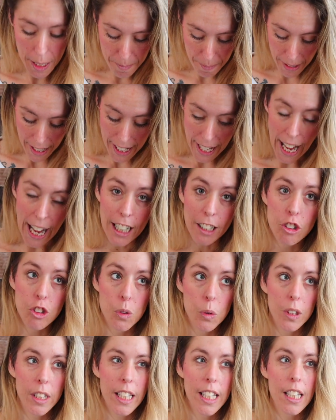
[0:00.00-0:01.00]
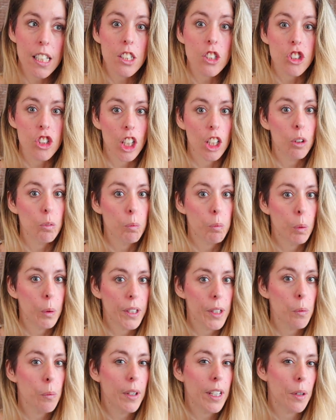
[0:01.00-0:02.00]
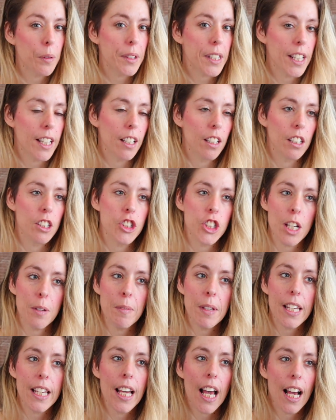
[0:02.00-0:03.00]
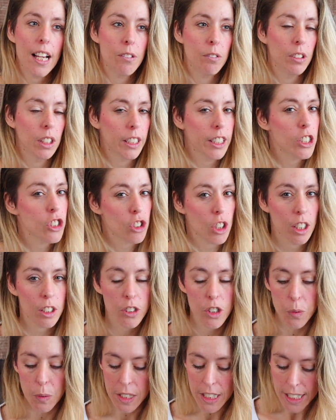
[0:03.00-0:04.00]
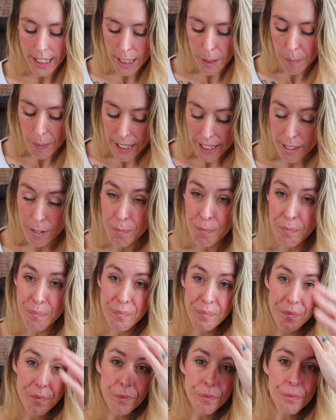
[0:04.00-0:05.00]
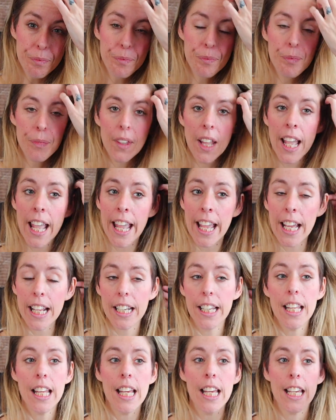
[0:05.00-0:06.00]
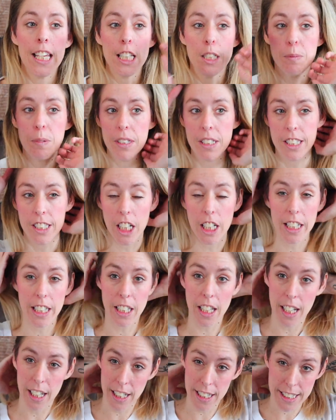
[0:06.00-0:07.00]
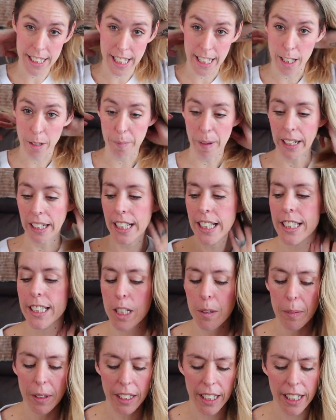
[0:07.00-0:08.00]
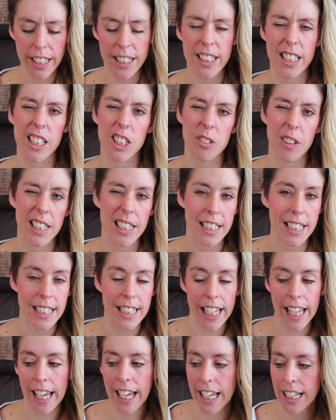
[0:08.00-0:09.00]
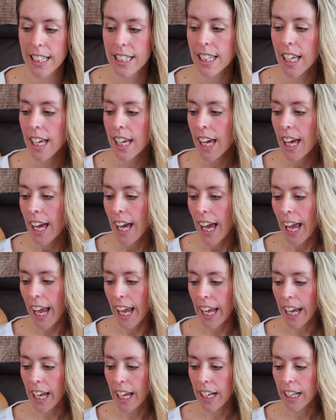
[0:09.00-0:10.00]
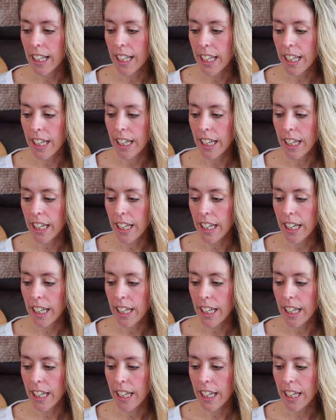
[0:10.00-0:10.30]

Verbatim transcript: I may actually start putting one out here. Jamie really struggles with sleeping, and he's been starting taking magnesium at night because he has restless legs, and